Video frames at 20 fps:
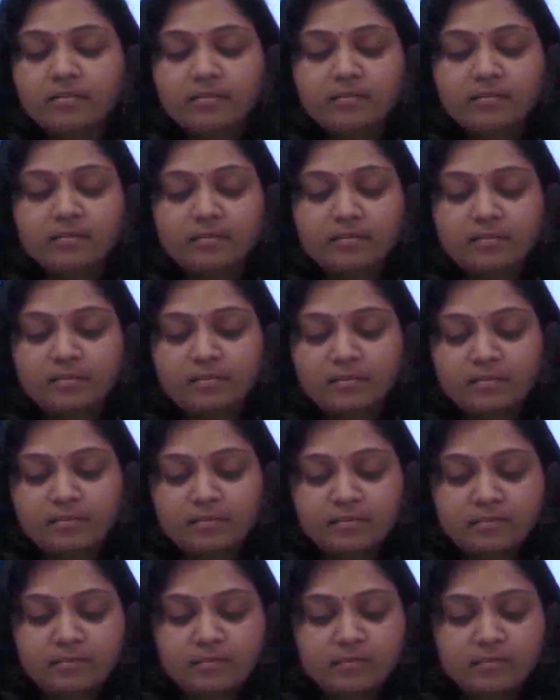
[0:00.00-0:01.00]

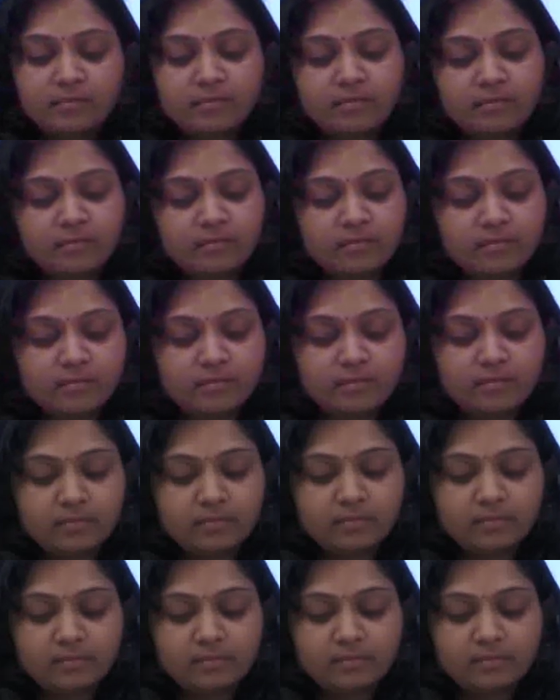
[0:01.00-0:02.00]

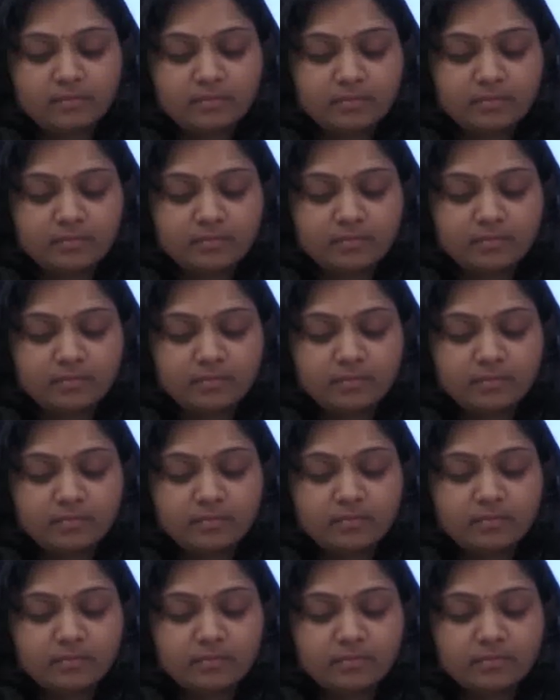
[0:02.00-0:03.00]

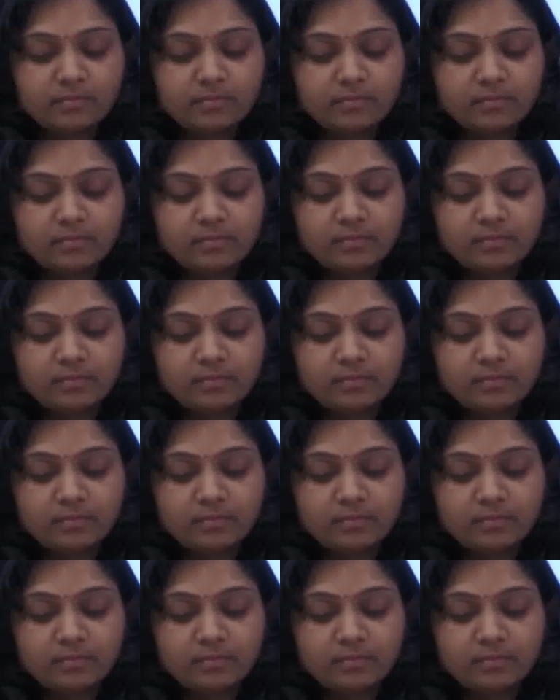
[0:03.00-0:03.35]
Nobody speaks.